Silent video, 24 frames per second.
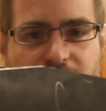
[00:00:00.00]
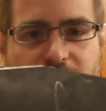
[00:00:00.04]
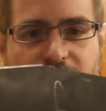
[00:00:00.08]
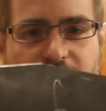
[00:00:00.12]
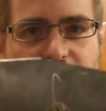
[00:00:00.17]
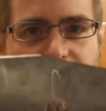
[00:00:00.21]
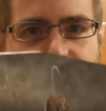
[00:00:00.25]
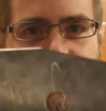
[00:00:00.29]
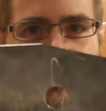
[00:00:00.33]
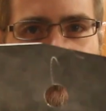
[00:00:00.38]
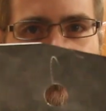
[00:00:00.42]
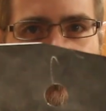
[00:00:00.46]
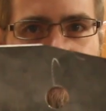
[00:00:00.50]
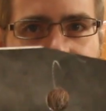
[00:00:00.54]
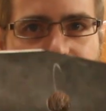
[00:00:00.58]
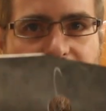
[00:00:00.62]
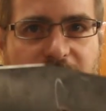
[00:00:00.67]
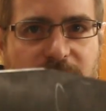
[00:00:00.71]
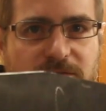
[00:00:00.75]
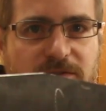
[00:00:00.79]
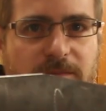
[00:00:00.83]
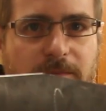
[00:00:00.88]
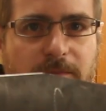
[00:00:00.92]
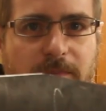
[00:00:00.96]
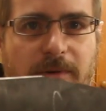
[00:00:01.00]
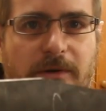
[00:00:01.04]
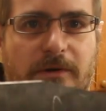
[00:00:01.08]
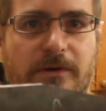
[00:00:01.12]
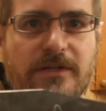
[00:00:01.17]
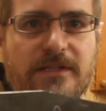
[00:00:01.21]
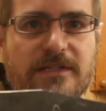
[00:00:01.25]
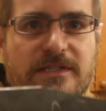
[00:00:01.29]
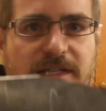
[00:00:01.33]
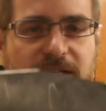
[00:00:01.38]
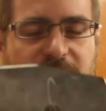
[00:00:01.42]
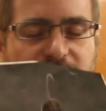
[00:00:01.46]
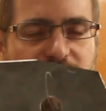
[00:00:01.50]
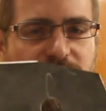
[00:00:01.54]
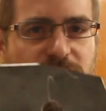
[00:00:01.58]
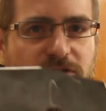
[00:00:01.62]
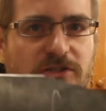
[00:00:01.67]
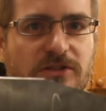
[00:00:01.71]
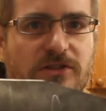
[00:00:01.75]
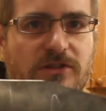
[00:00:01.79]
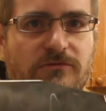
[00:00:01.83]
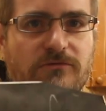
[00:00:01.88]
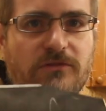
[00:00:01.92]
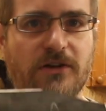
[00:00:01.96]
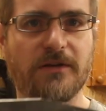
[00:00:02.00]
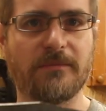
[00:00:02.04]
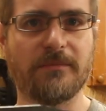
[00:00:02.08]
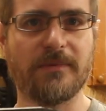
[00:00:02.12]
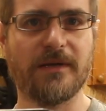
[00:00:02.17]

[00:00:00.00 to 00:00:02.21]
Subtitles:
the mounting points in just the right